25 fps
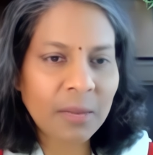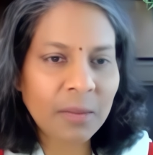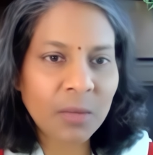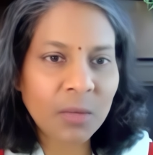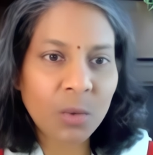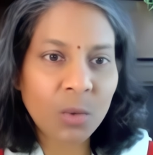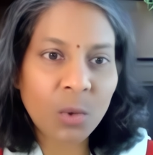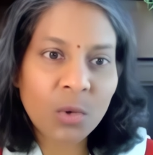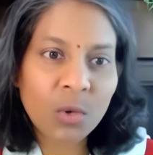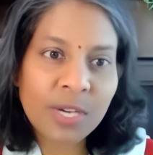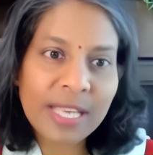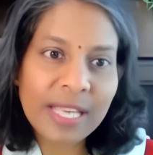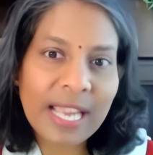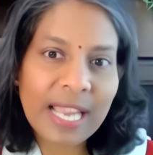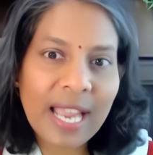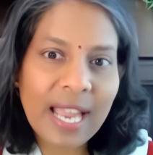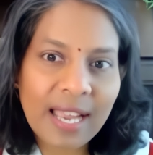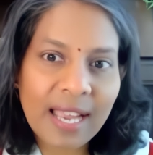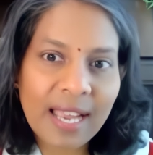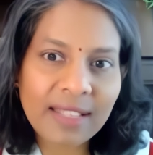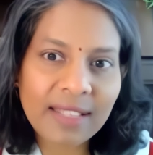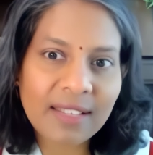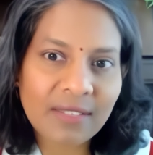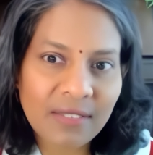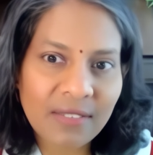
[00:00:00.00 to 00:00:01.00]
You already
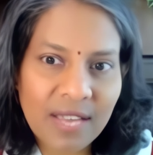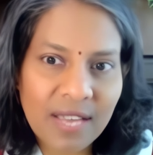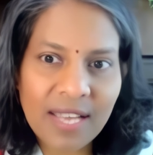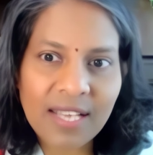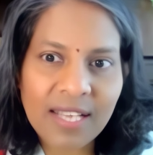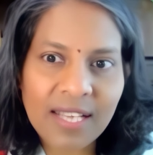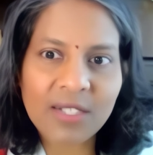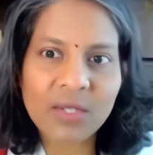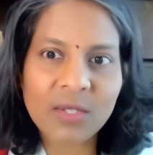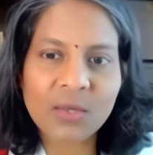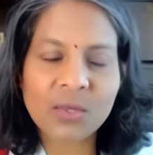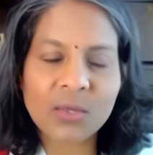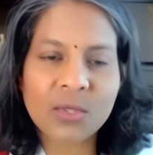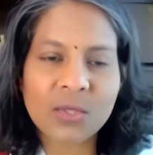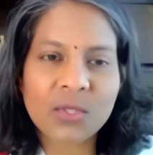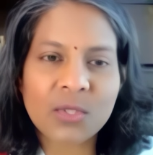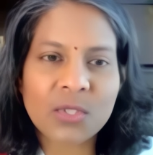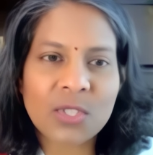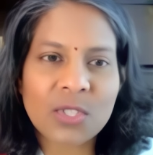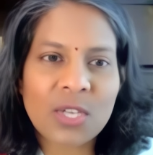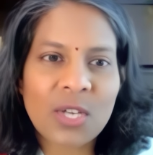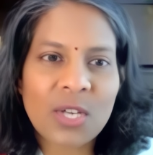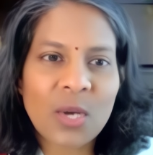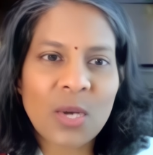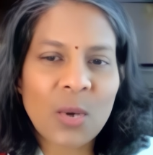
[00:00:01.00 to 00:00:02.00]
had the
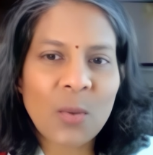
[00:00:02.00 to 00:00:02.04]
values,